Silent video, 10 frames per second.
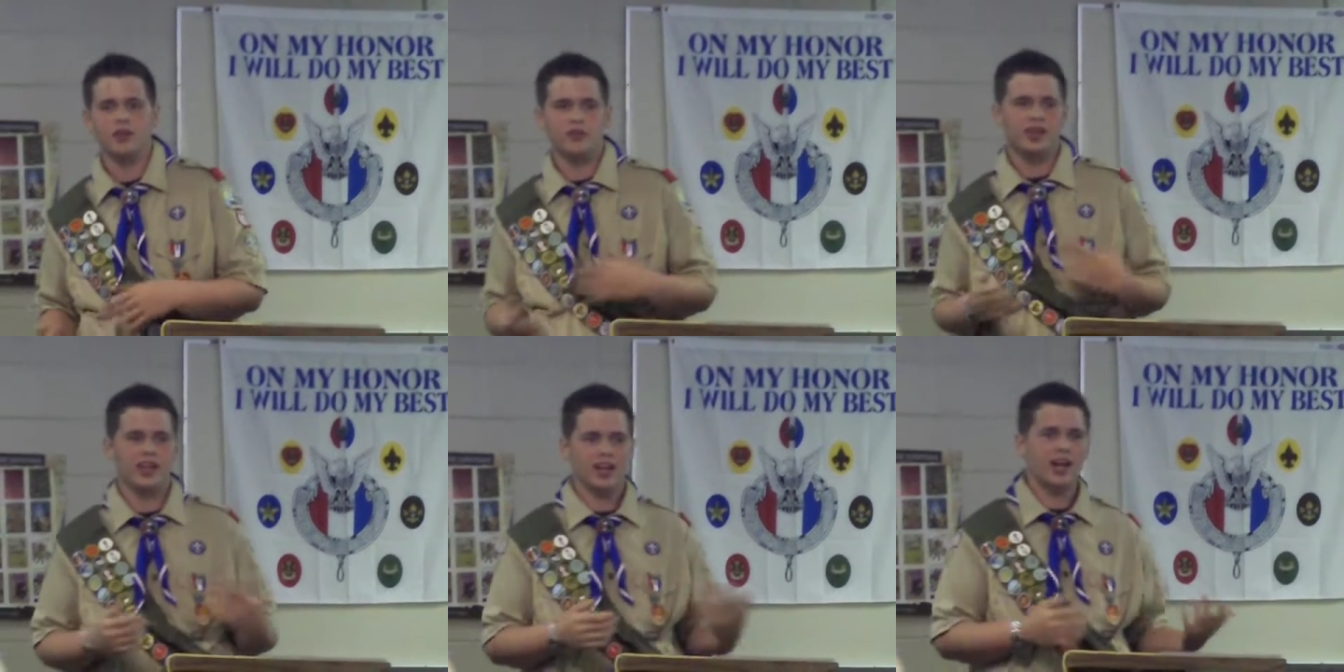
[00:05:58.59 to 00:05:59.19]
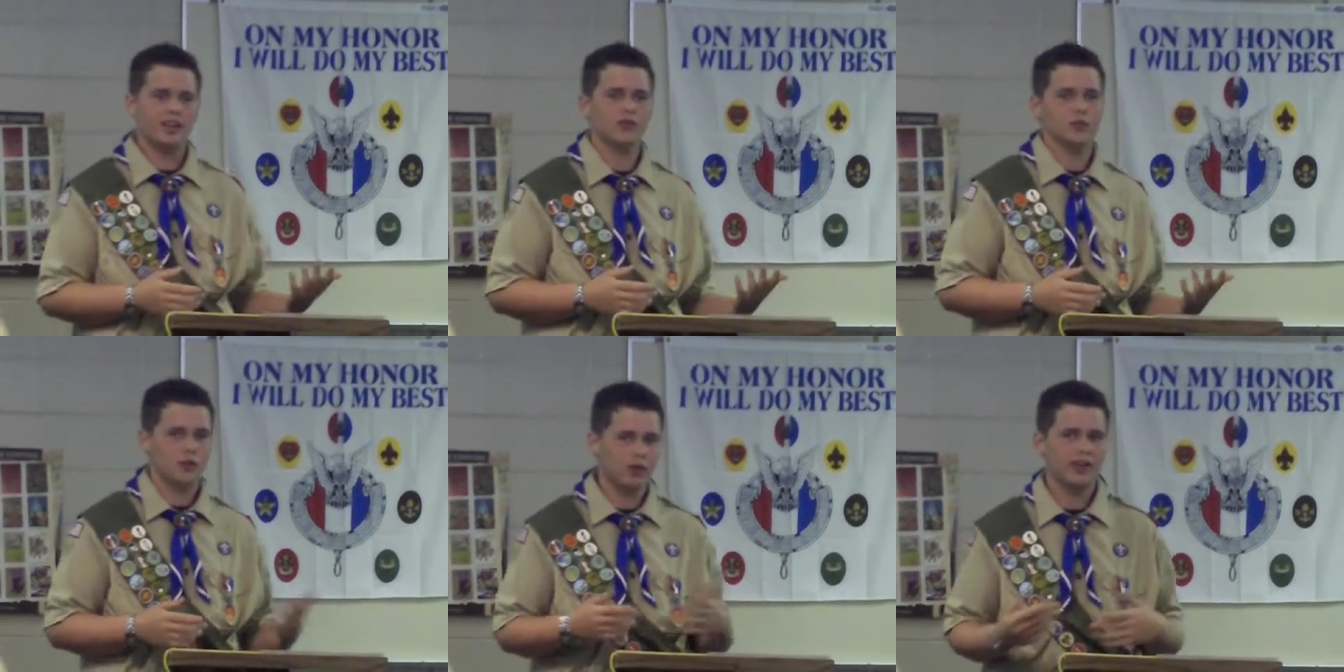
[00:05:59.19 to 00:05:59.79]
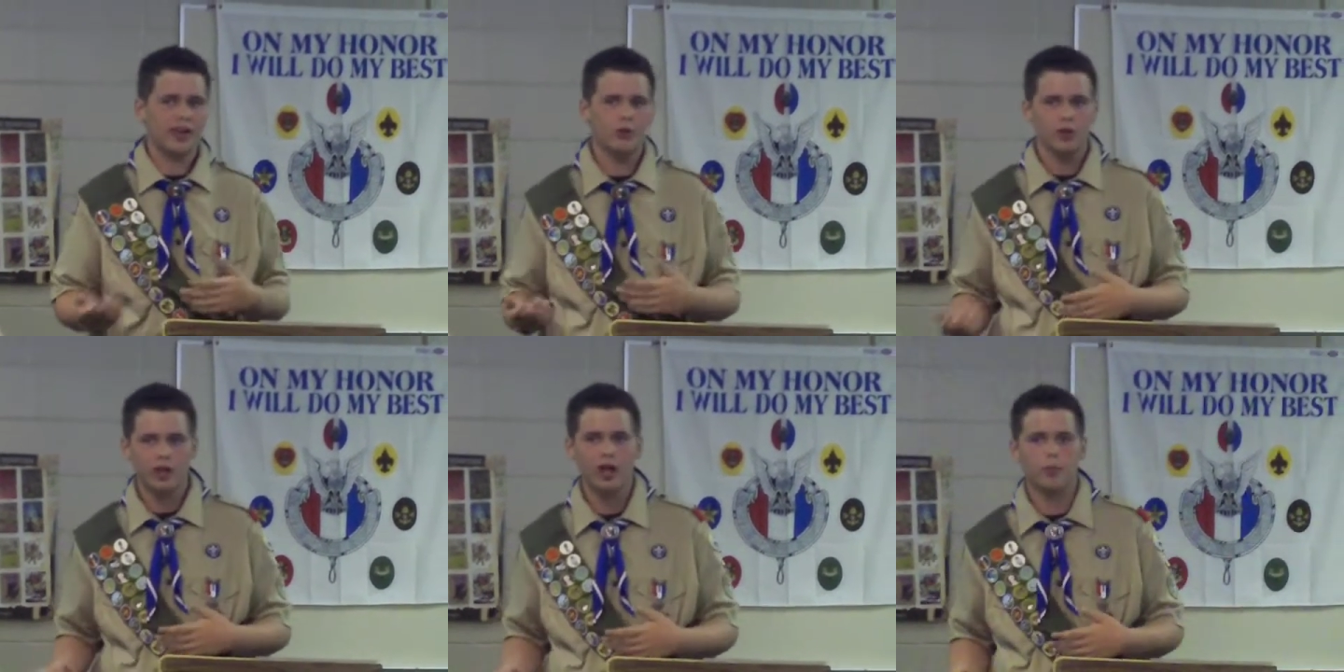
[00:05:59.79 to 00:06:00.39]
If I get a high school degree, that'll
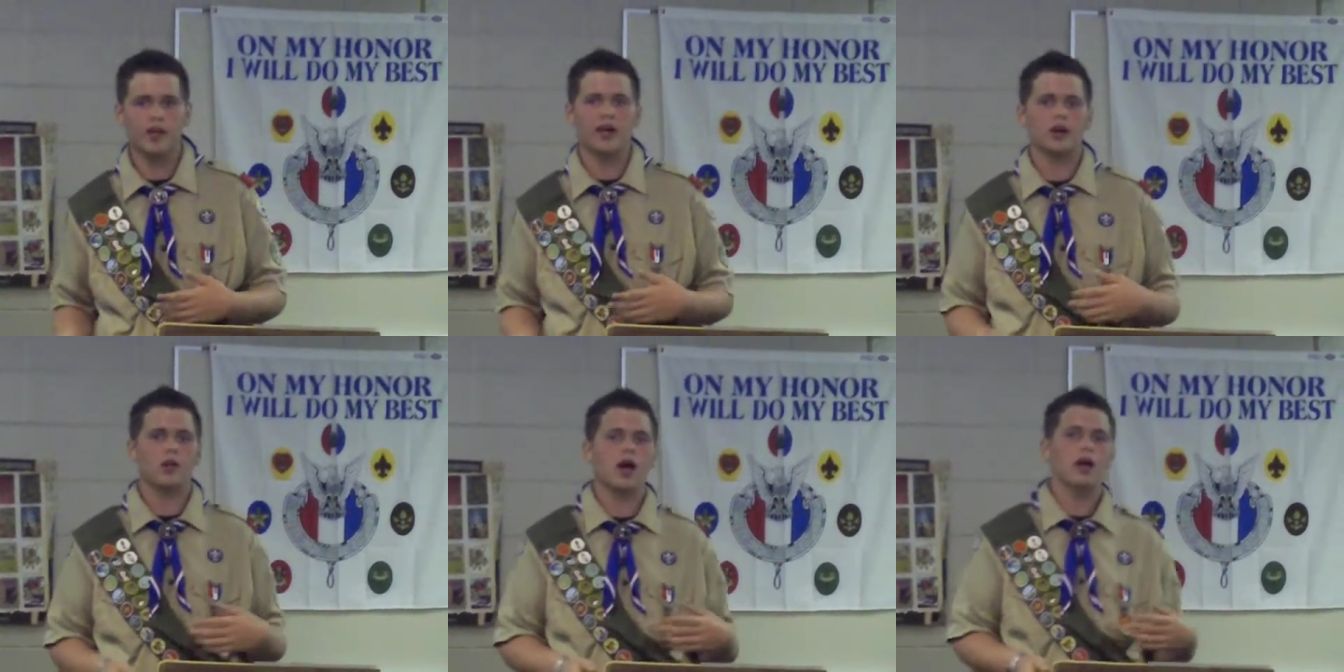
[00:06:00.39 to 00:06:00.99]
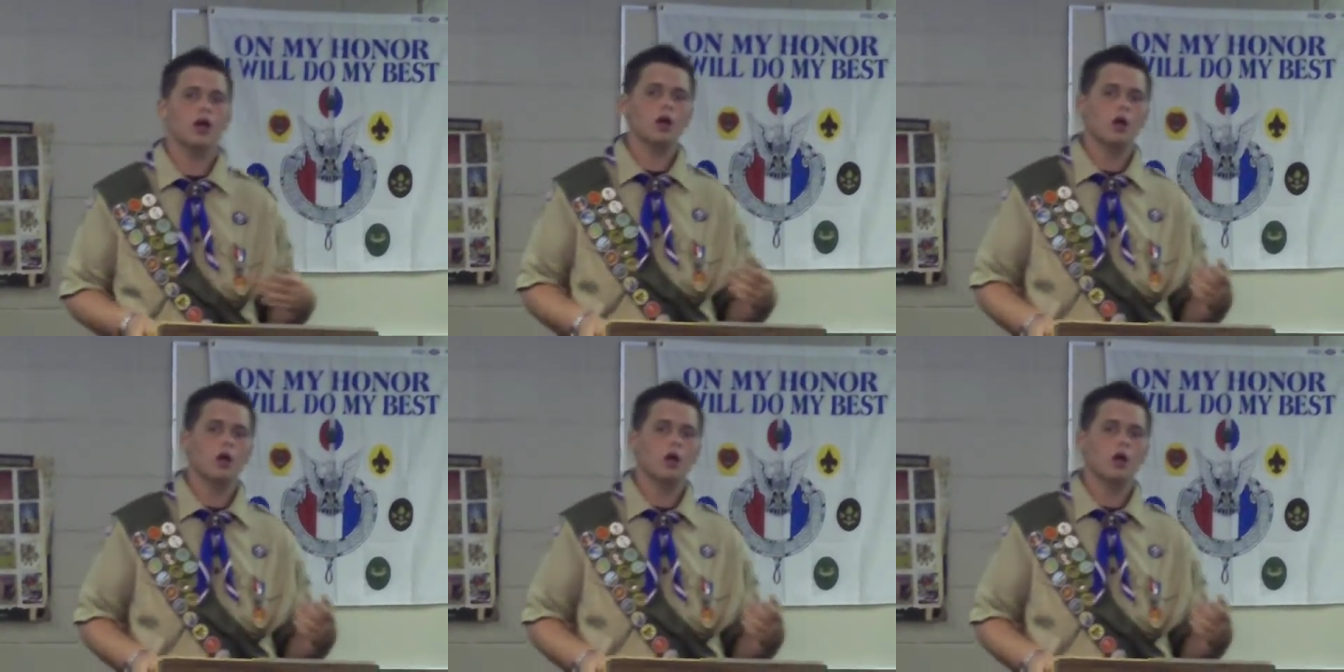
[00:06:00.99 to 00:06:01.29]
really help me out a lot.